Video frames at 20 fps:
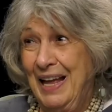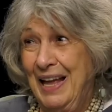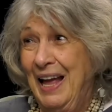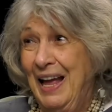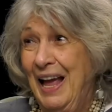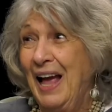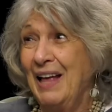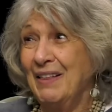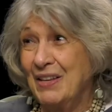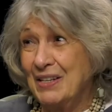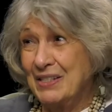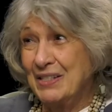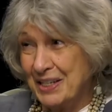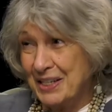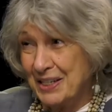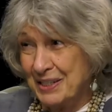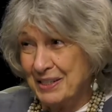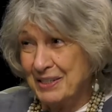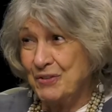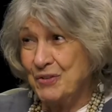And this
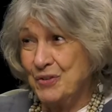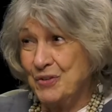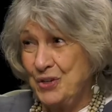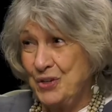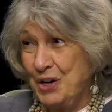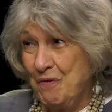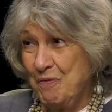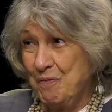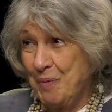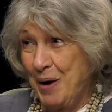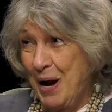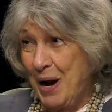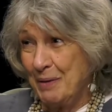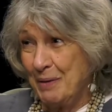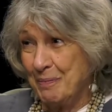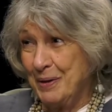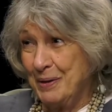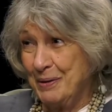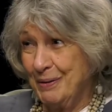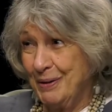is Jeff
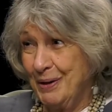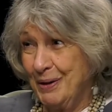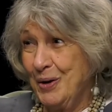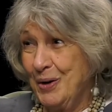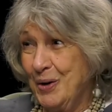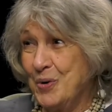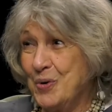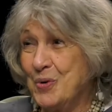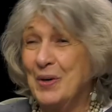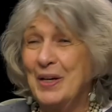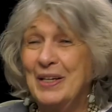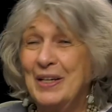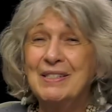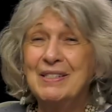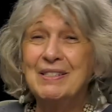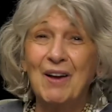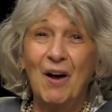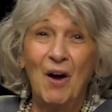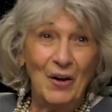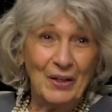Bragman, who
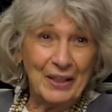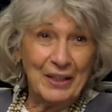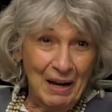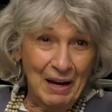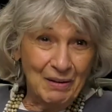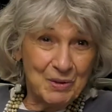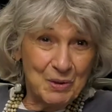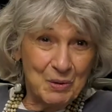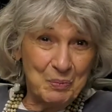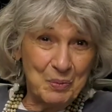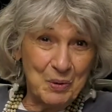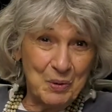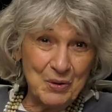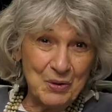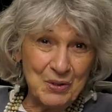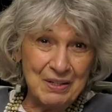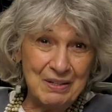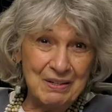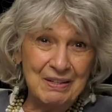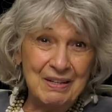is our council
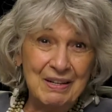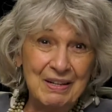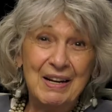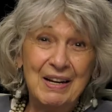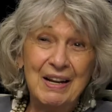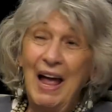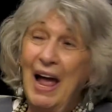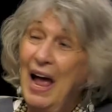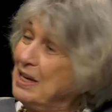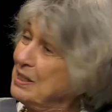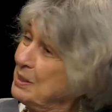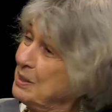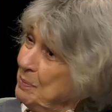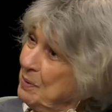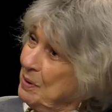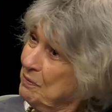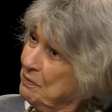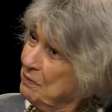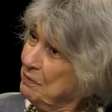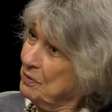person, has
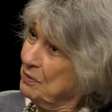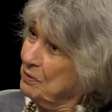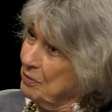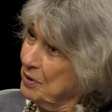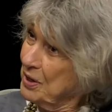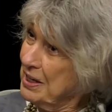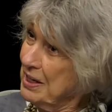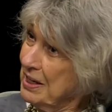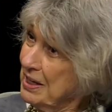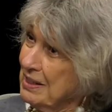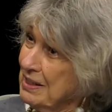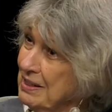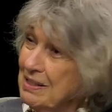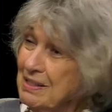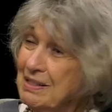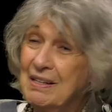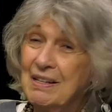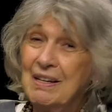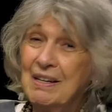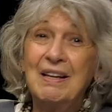been for 3
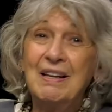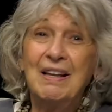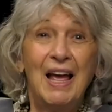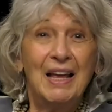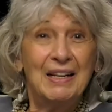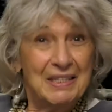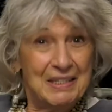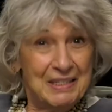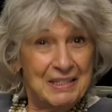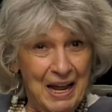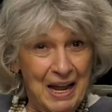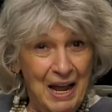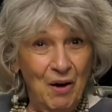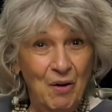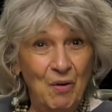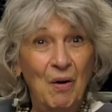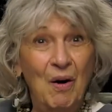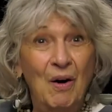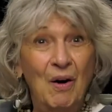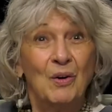years, and is
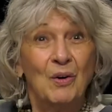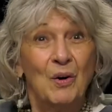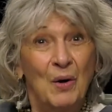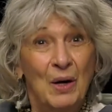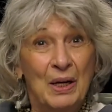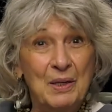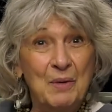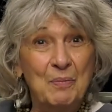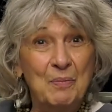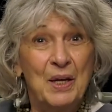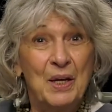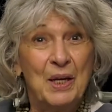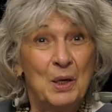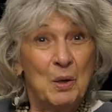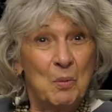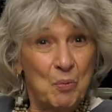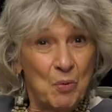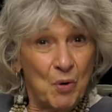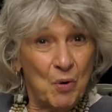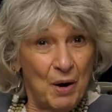now going to be in
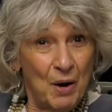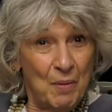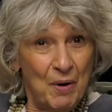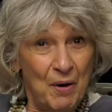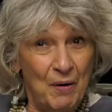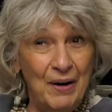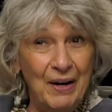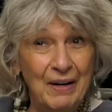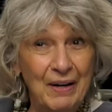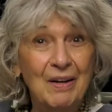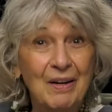a primary